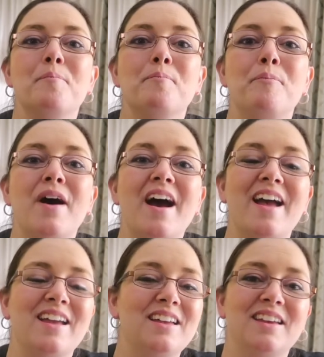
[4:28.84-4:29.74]

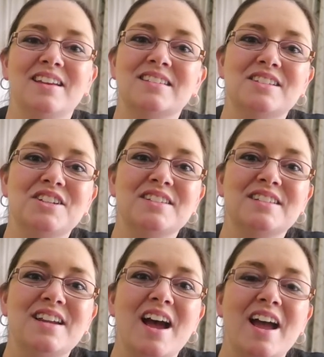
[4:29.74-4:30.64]
but it's just
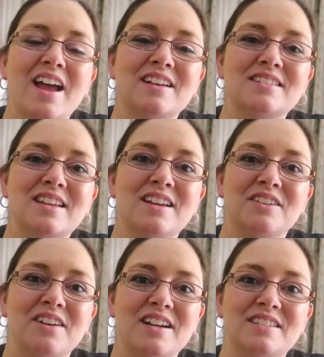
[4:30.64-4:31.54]
not as
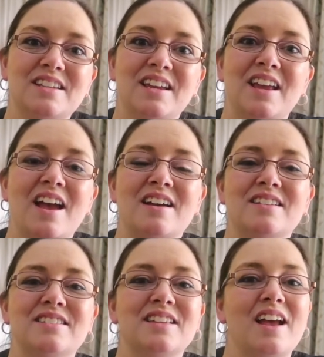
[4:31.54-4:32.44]
interesting
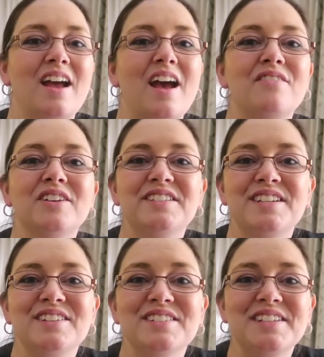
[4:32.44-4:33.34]
as every
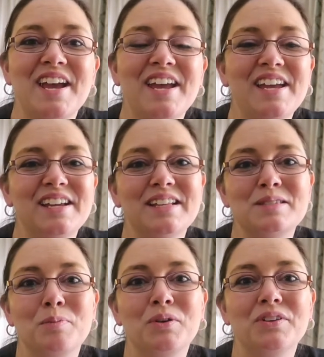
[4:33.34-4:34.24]
single day it
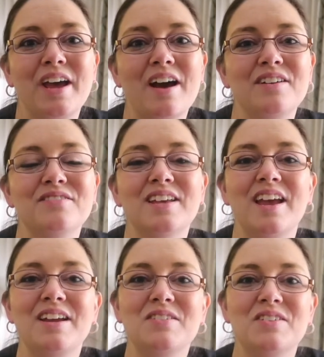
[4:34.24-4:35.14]
gets pulled out of the
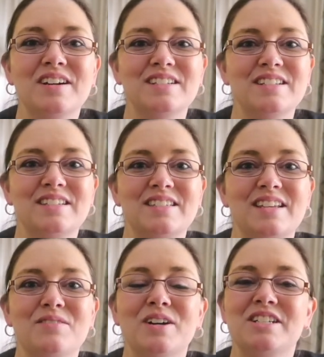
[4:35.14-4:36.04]
acorn to
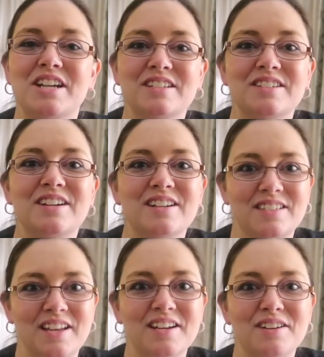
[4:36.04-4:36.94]
see what Chester has
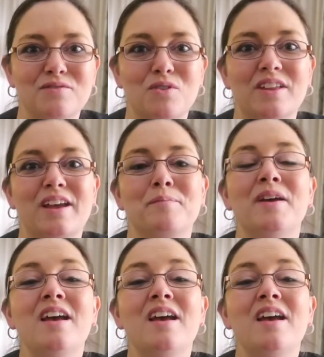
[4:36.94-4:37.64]
hidden for them.